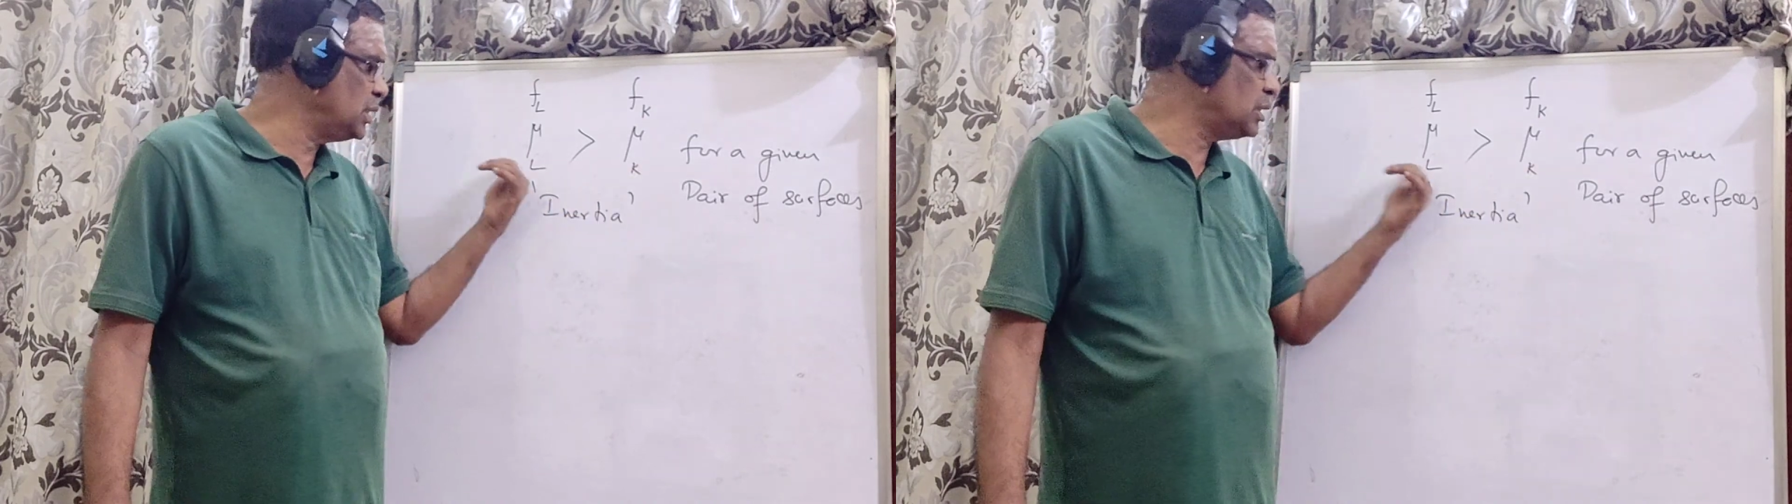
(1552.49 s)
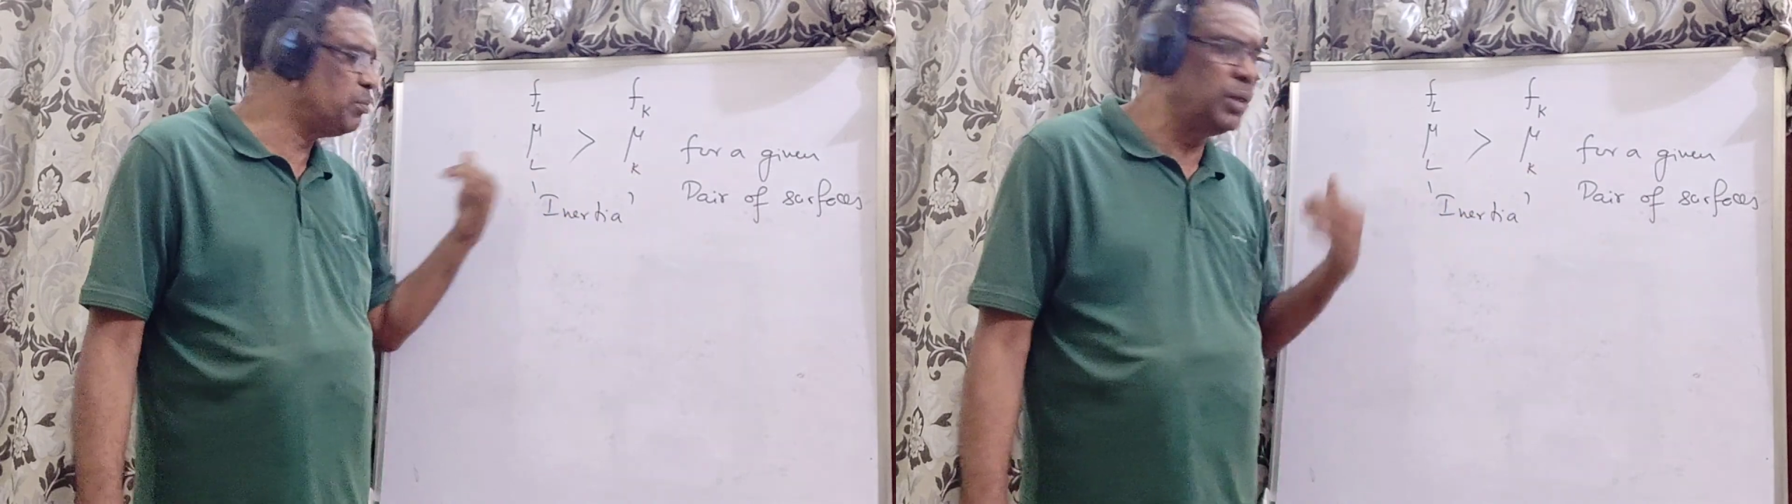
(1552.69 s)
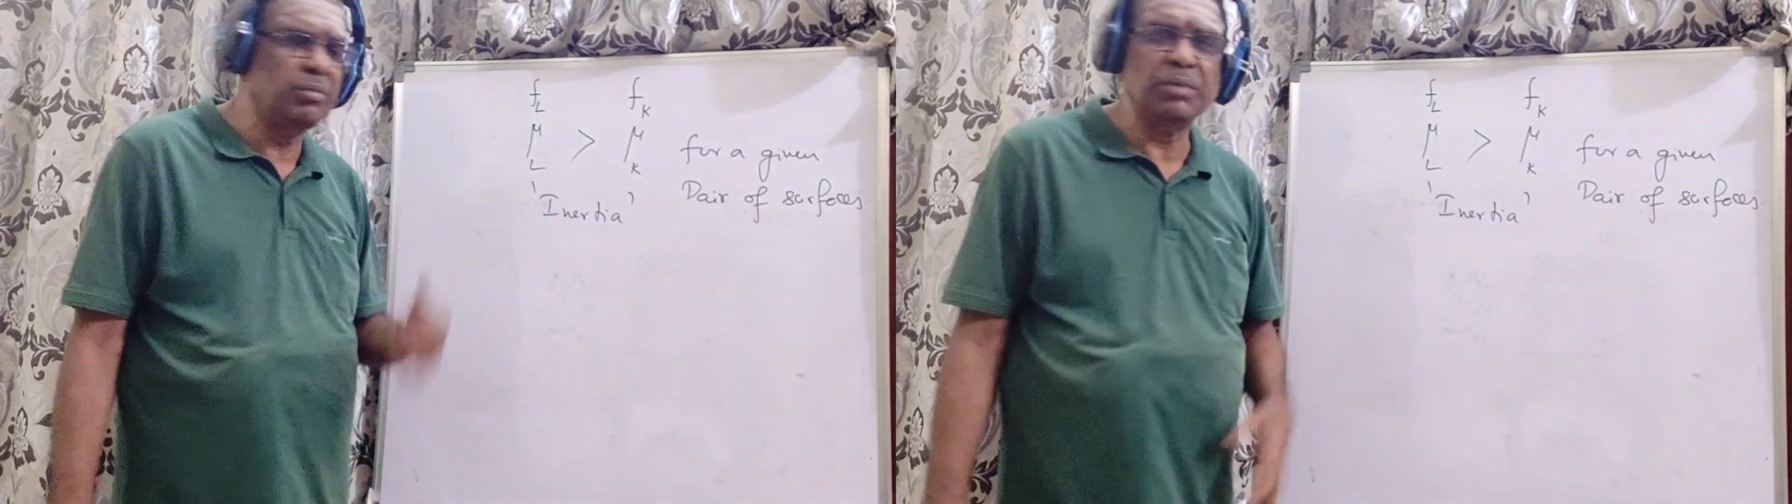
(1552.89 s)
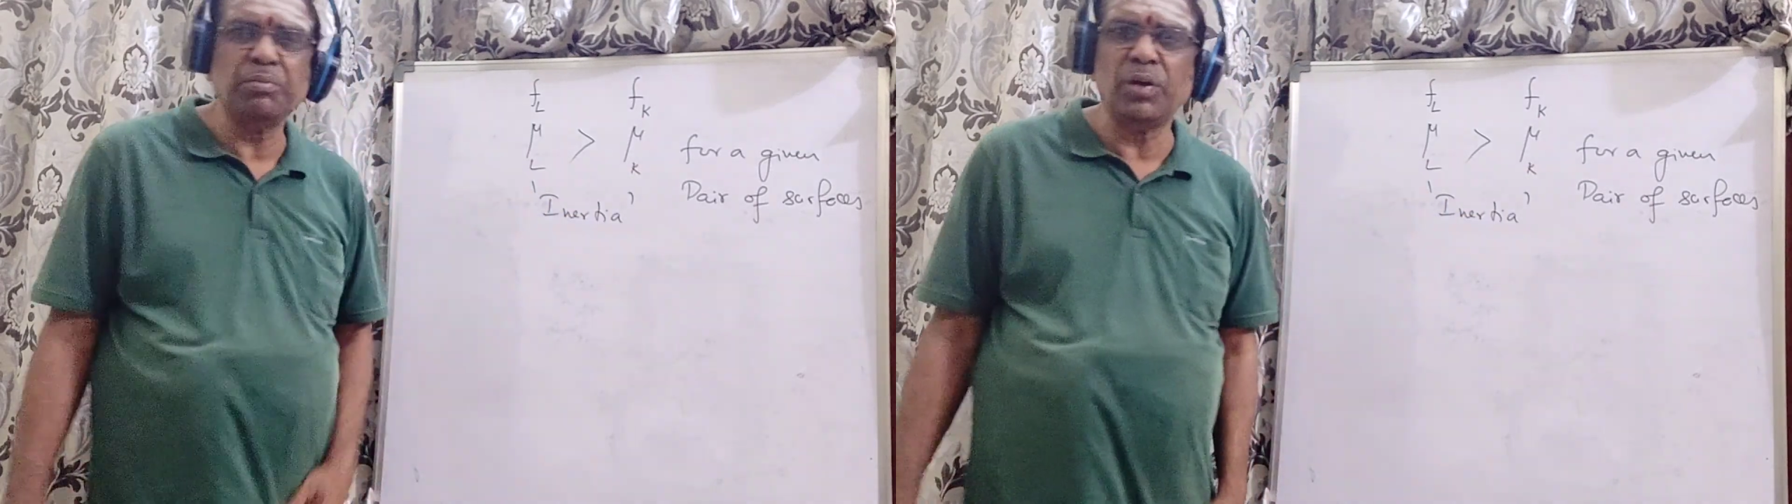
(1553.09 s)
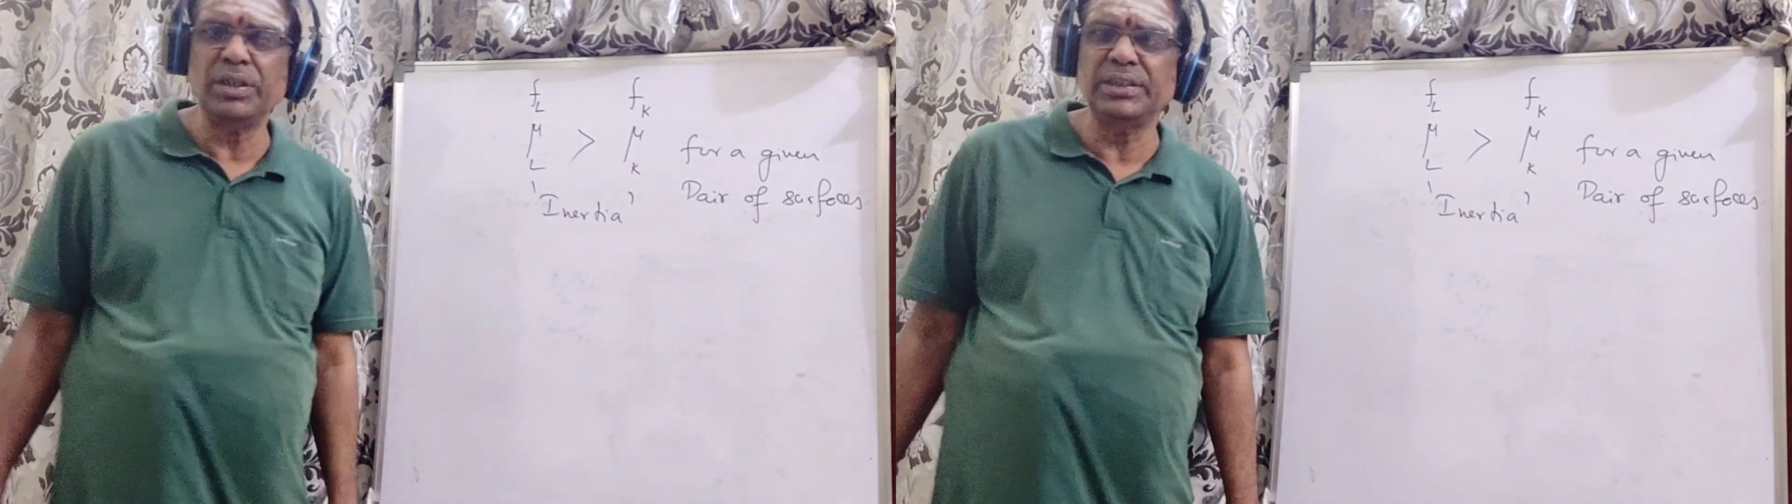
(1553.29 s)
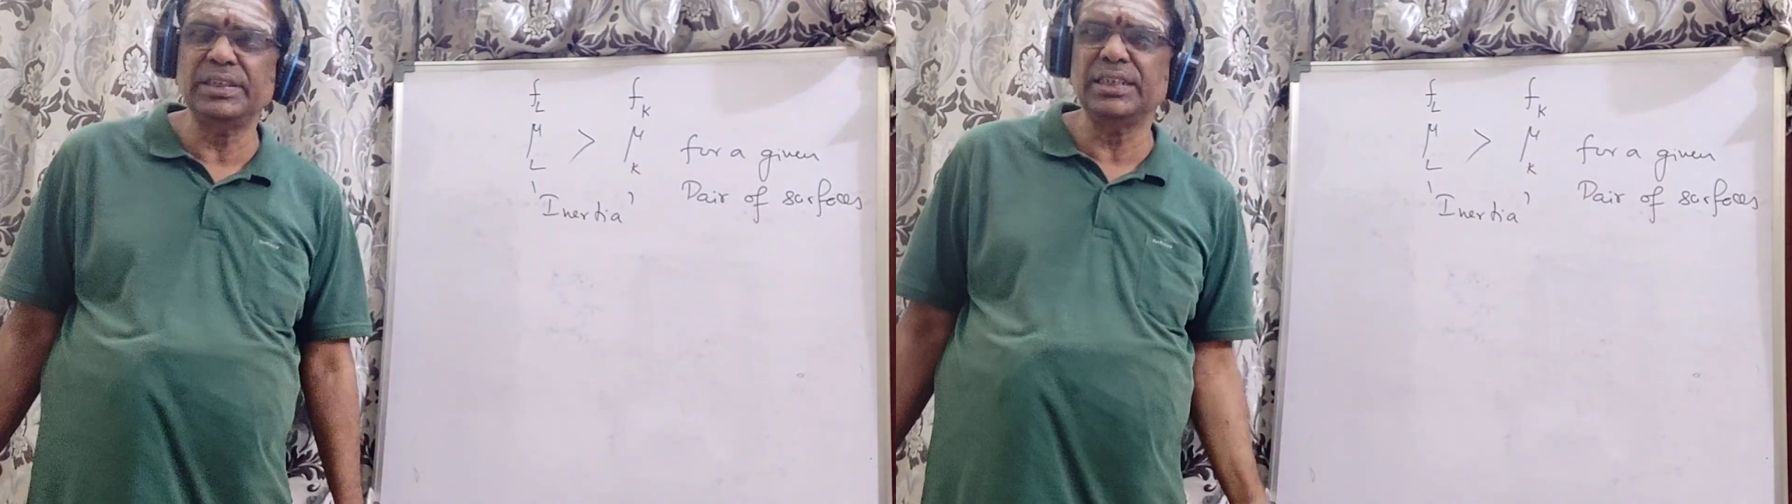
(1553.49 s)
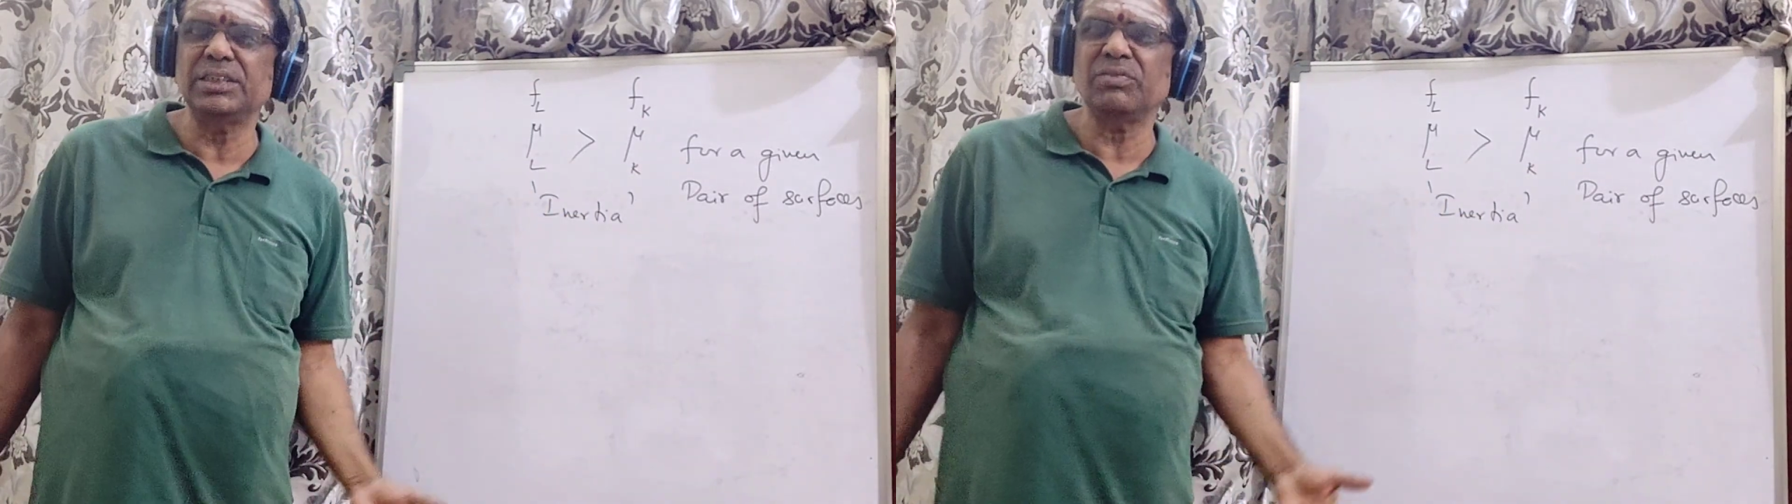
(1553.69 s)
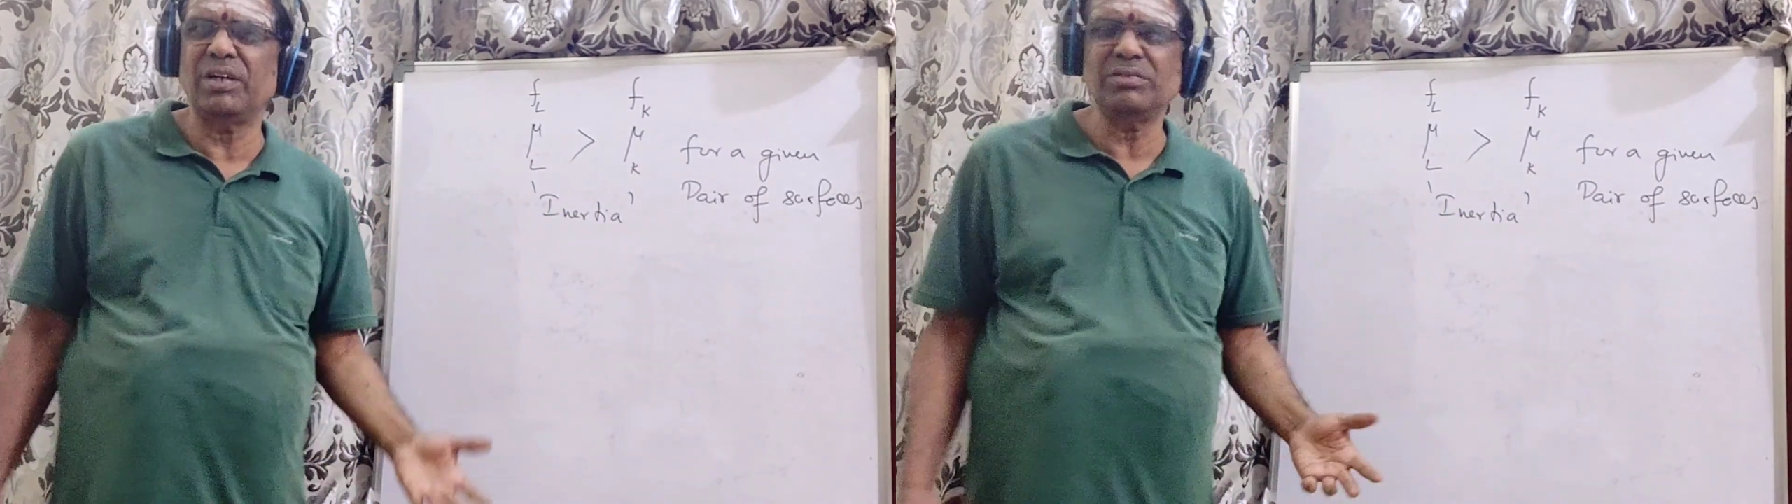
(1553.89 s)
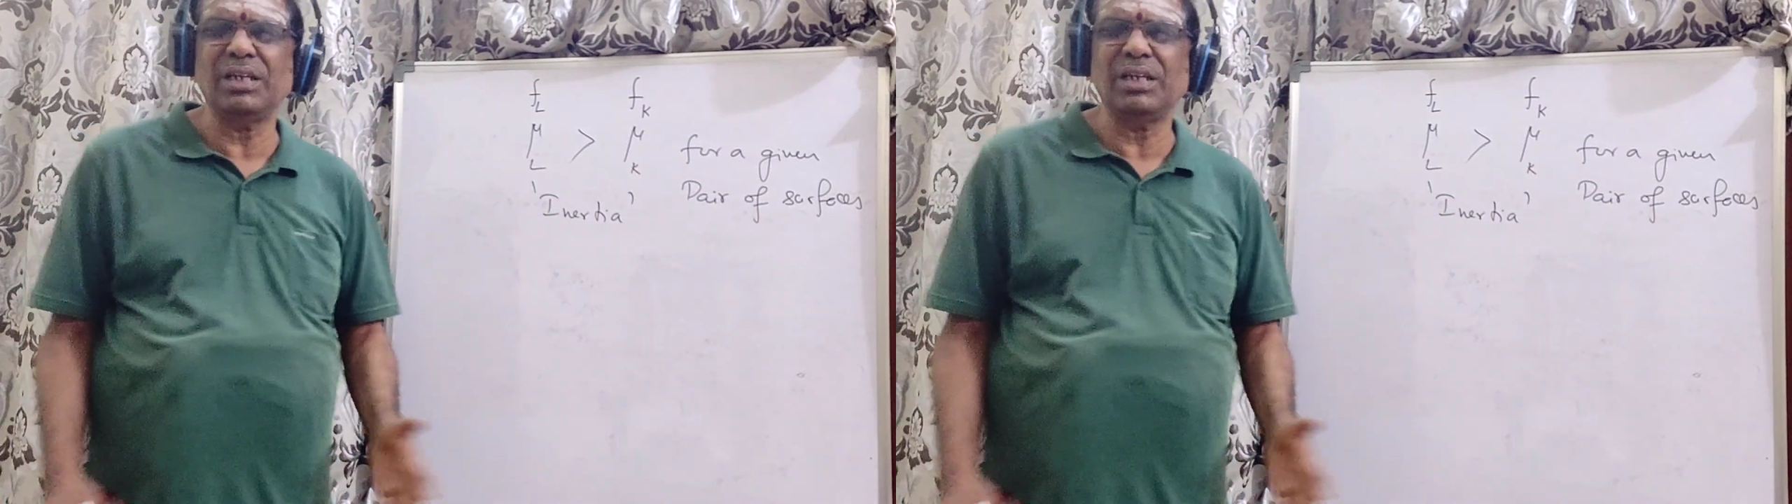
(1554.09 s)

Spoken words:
this may be 0.65,